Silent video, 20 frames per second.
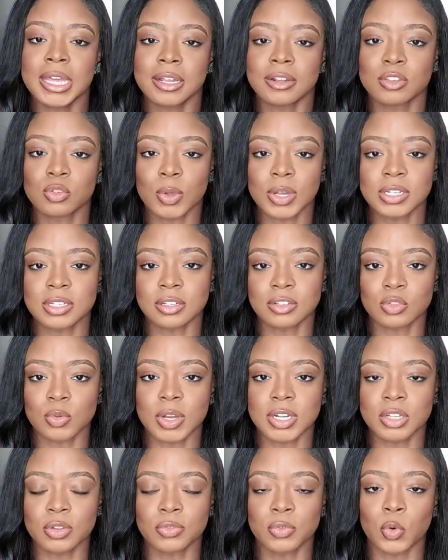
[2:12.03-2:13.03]
in
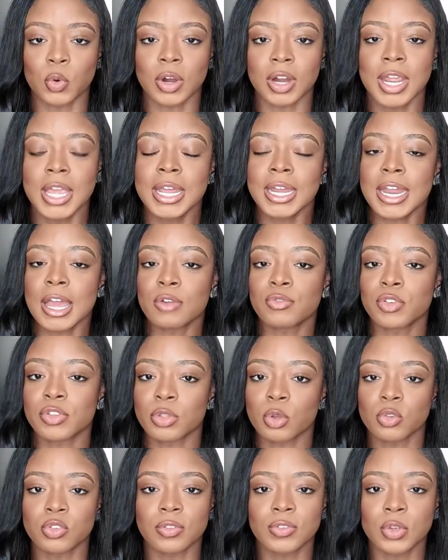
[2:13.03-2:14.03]
2024. Now, for
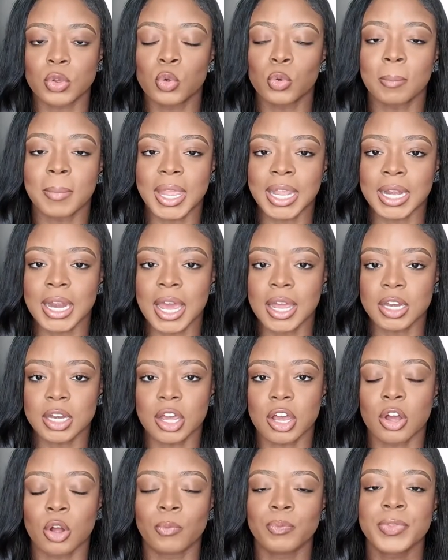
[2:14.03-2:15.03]
those of you who may not
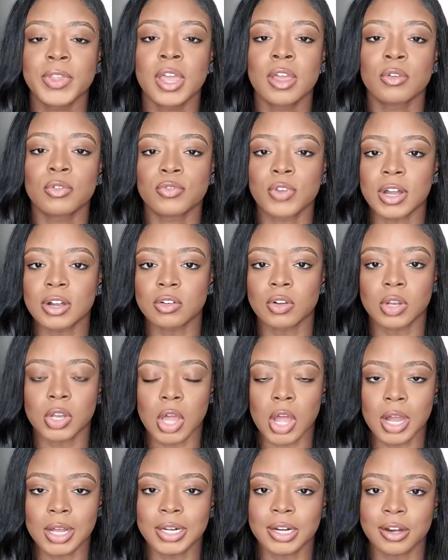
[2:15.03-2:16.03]
know, federal
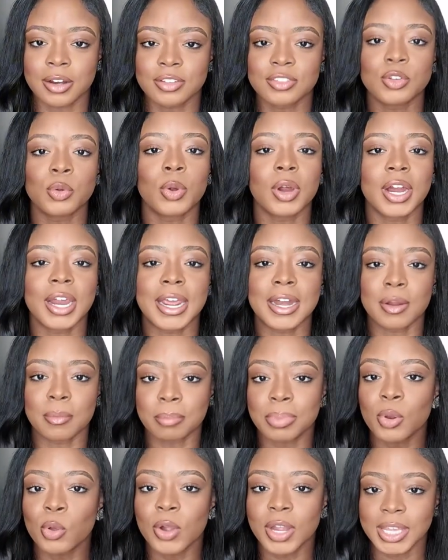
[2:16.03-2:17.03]
law clerks, you are an
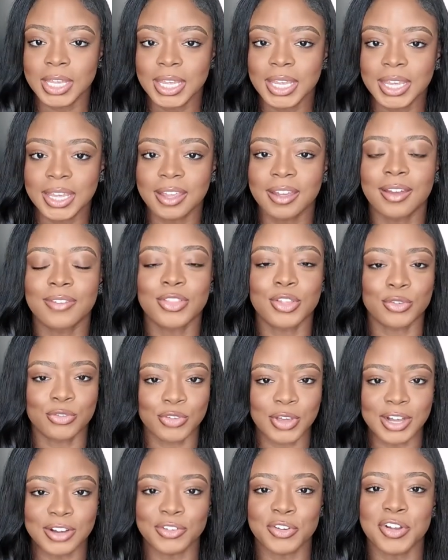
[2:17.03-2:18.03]
employee of the
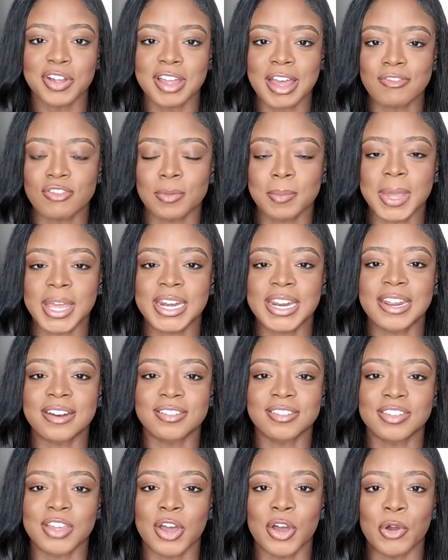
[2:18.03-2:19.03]
federal government.
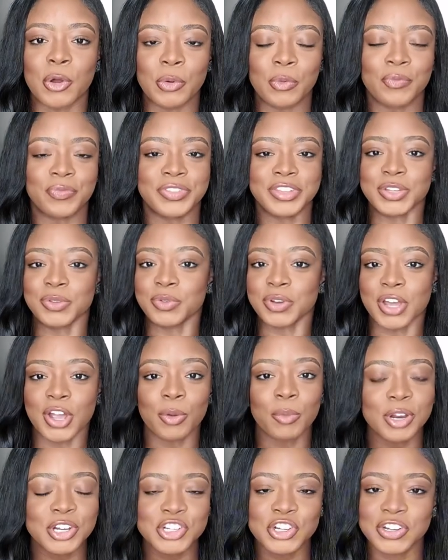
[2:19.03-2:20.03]
And so you
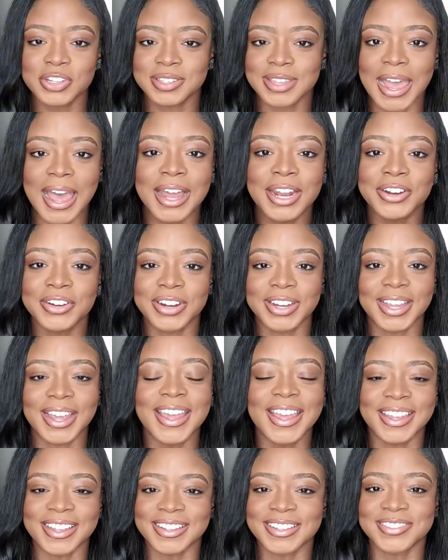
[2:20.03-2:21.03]
know what your salary
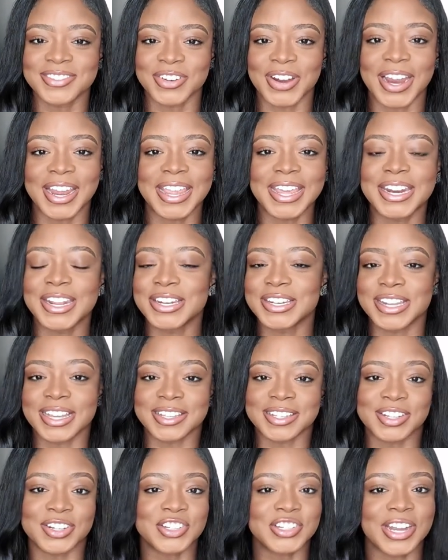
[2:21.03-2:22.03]
is, right? And it
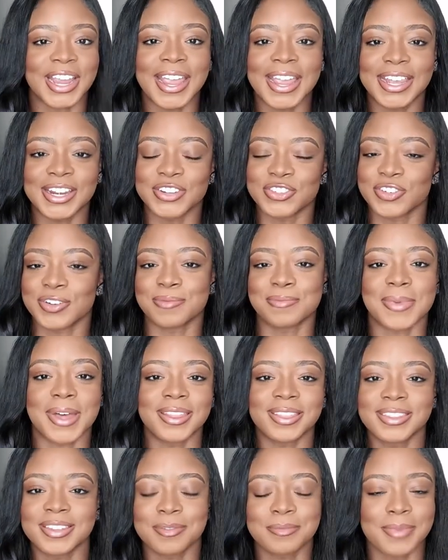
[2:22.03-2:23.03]
doesn't change from
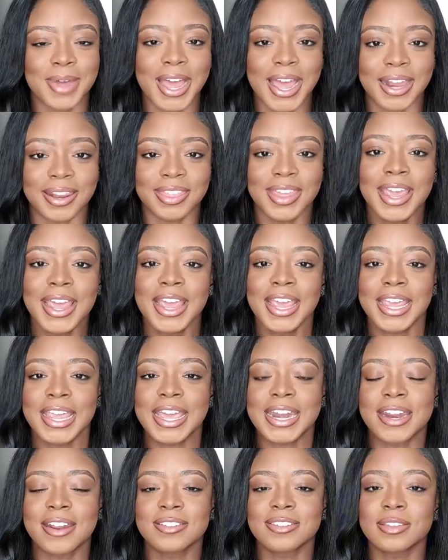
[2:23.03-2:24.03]
month to month.
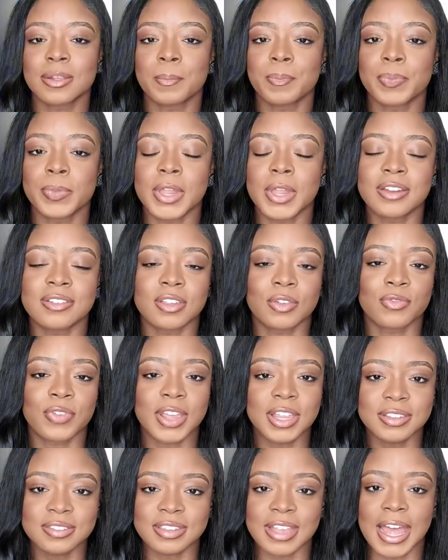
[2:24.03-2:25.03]
And it's a
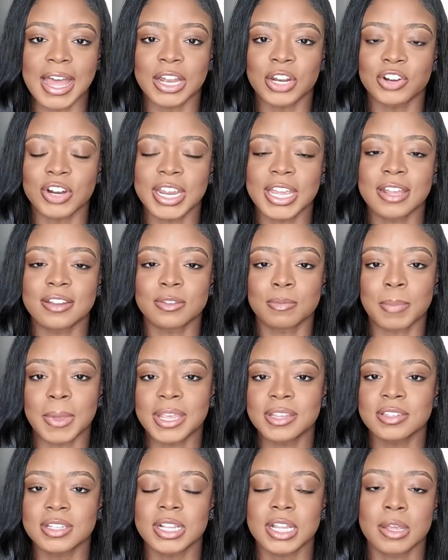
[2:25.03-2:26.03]
fixed salary. It's
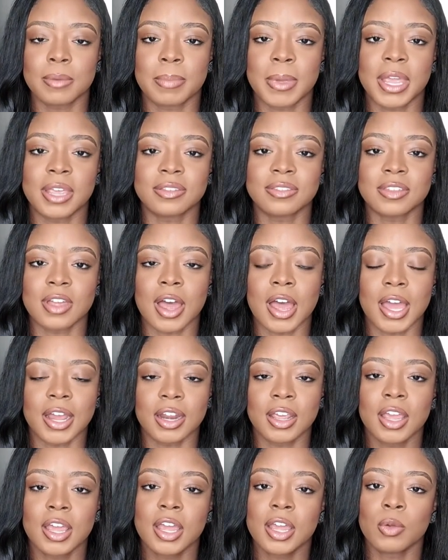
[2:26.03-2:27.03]
basically based
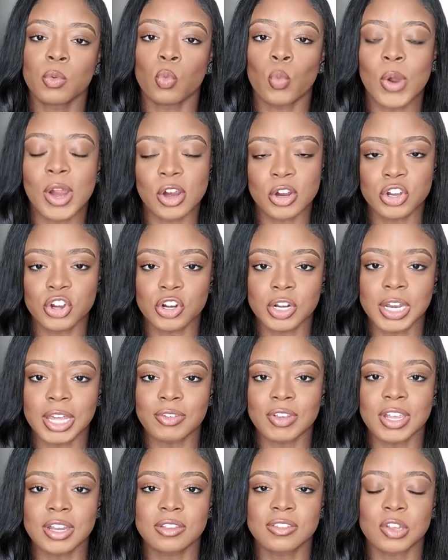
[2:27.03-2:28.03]
on where you're
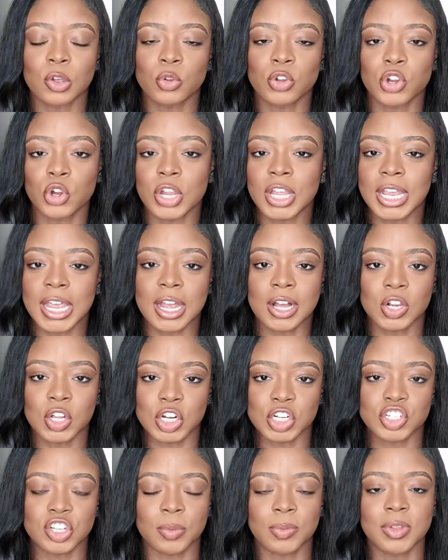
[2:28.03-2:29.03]
living. So you can get
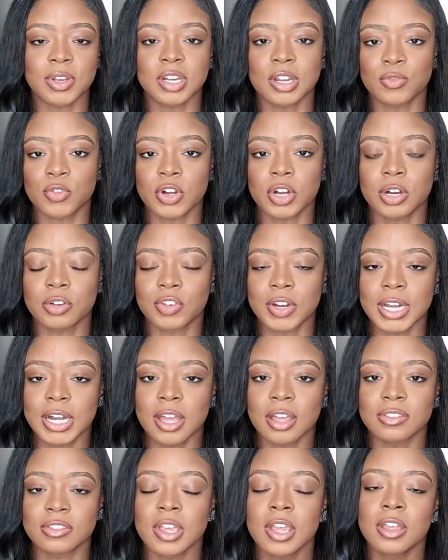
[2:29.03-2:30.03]
clerkships in different
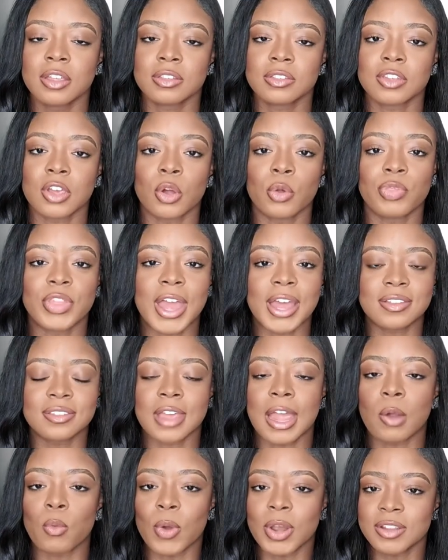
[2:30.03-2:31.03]
arenas. So
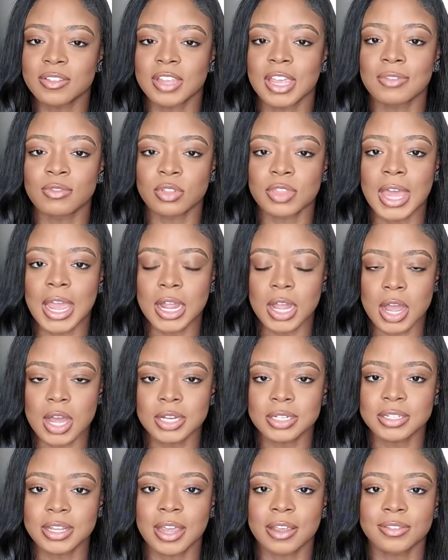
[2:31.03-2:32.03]
I wanted to give you that
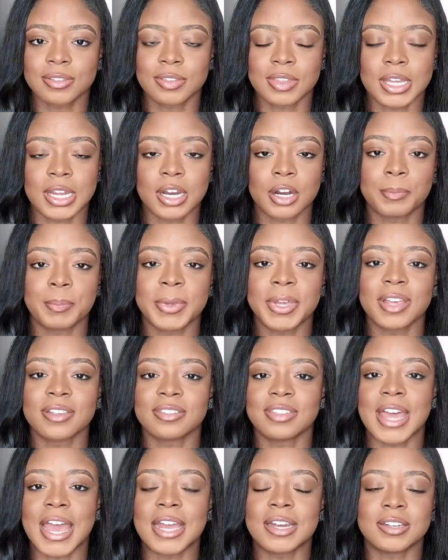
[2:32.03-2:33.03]
context there,
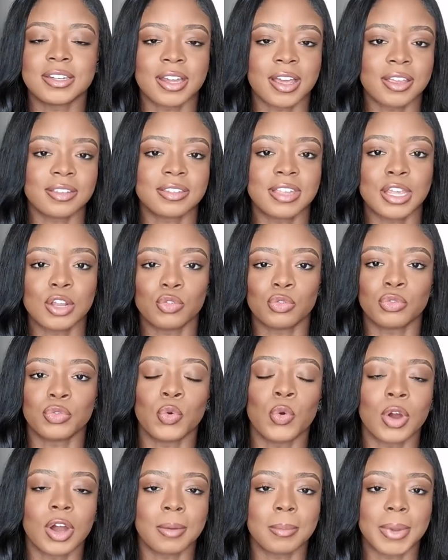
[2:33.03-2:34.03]
because that does
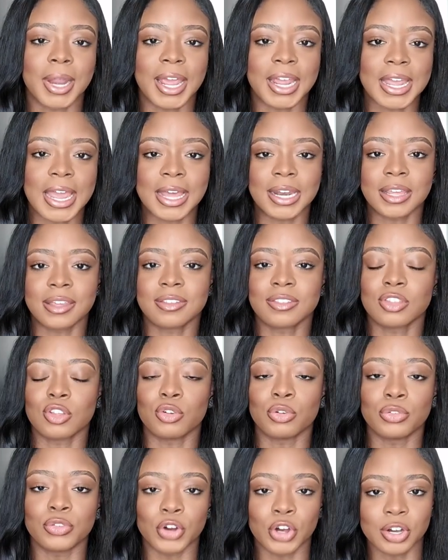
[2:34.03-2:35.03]
inform like at least
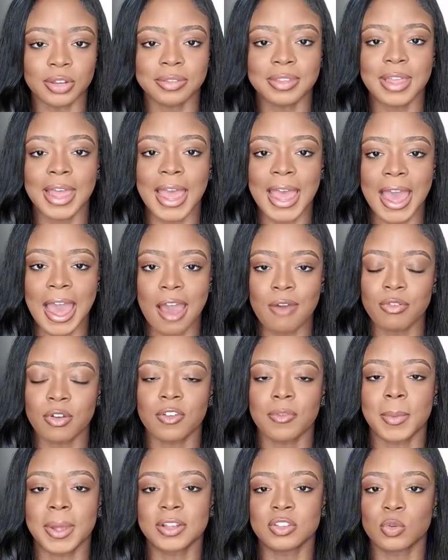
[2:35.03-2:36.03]
the first half
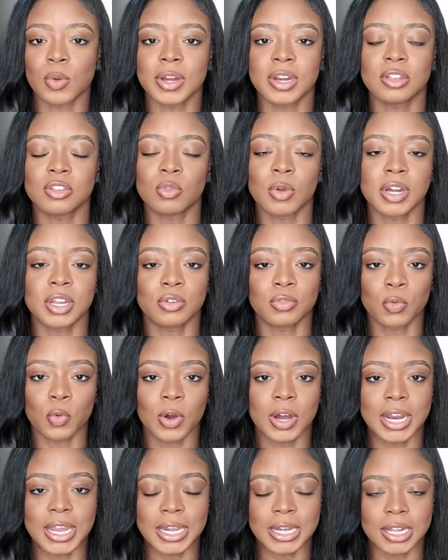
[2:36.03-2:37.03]
of my
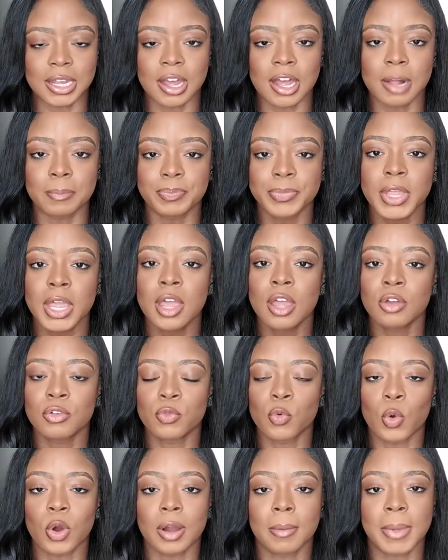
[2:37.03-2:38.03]
2024 income
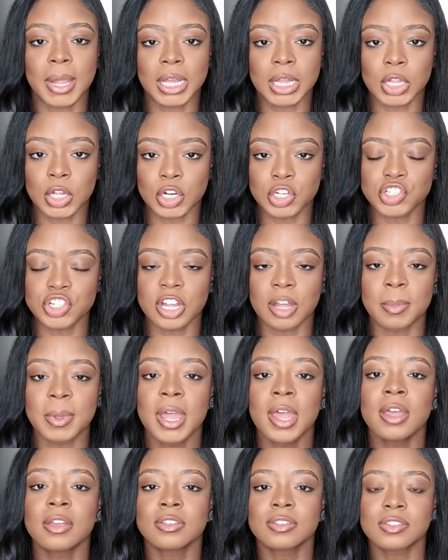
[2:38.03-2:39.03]
for my clerkship.
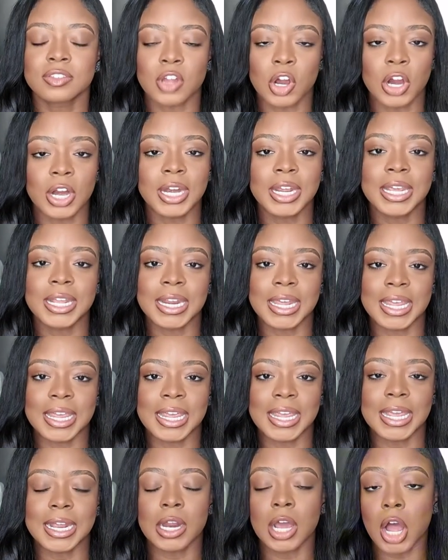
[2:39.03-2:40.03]
Starting
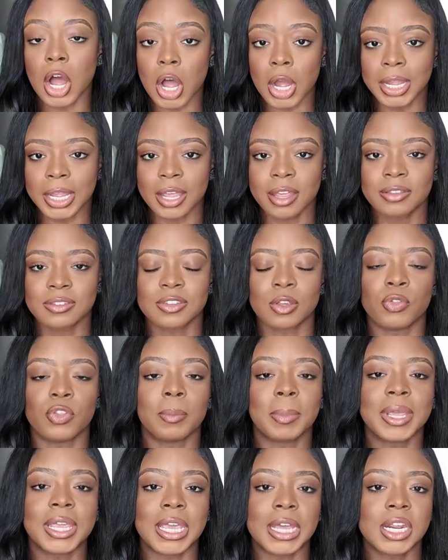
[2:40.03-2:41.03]
in August. So the
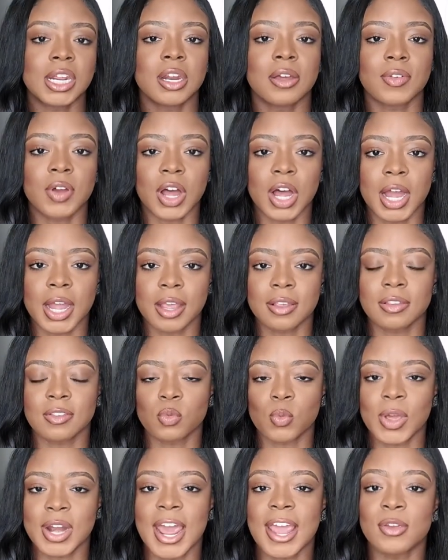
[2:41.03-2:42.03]
beginning of August
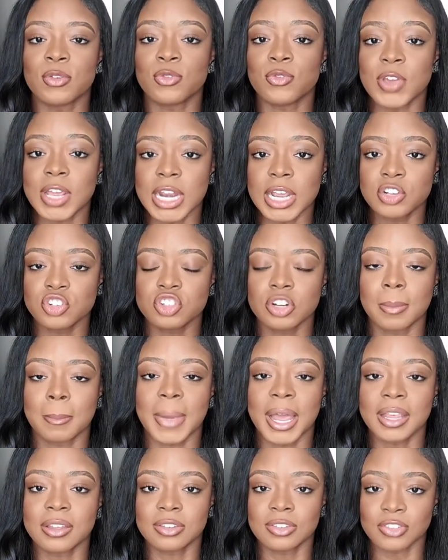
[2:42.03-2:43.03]
is when I finished
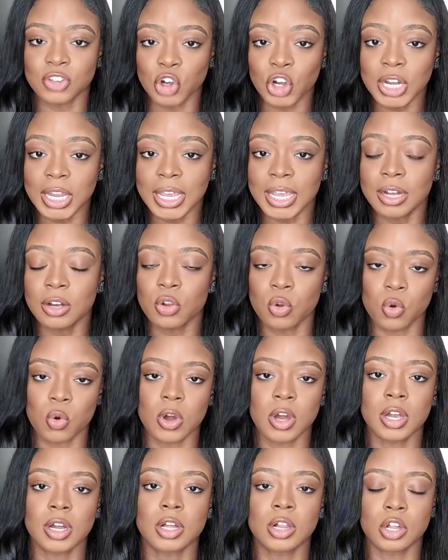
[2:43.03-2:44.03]
my circuit
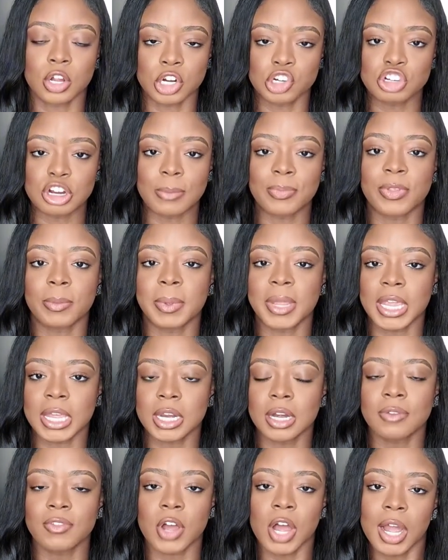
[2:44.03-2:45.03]
court clerkship, the
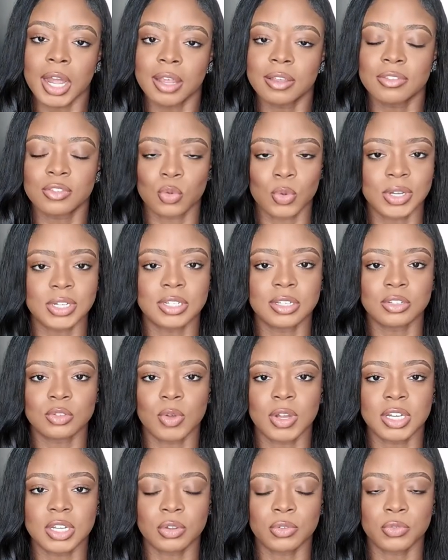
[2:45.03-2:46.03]
beginning of August
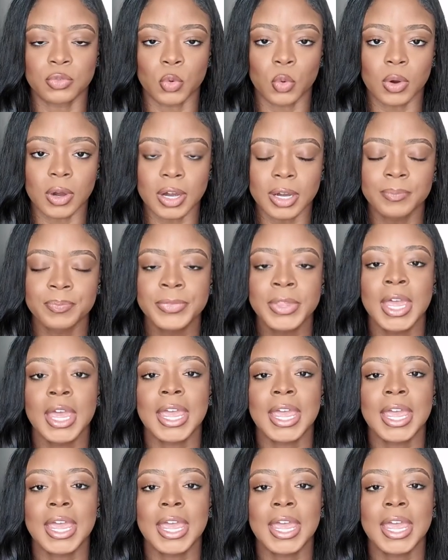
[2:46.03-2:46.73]
2024.